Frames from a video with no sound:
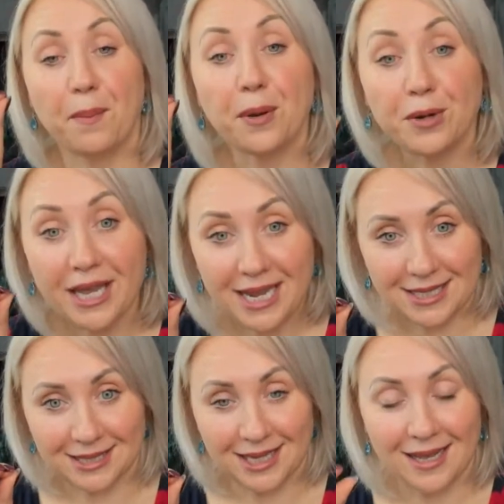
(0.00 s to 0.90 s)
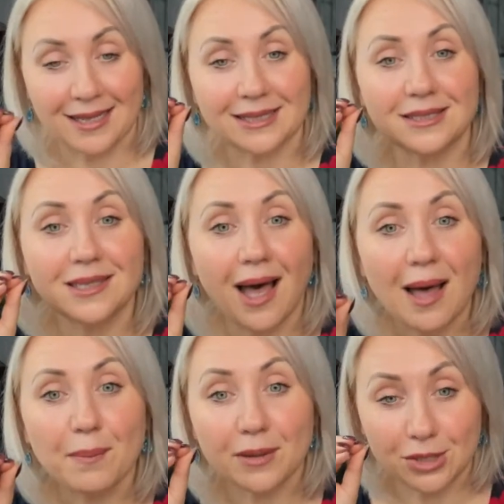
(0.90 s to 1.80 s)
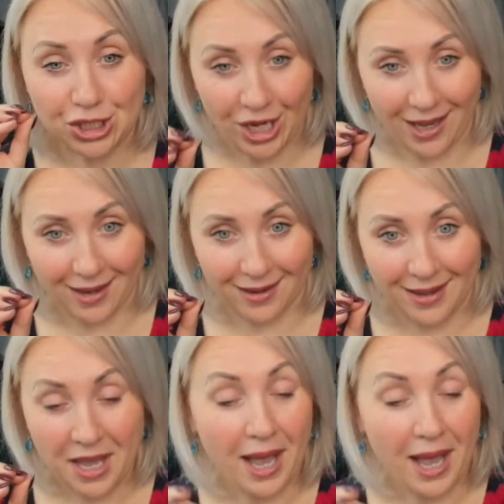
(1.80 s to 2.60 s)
please double check.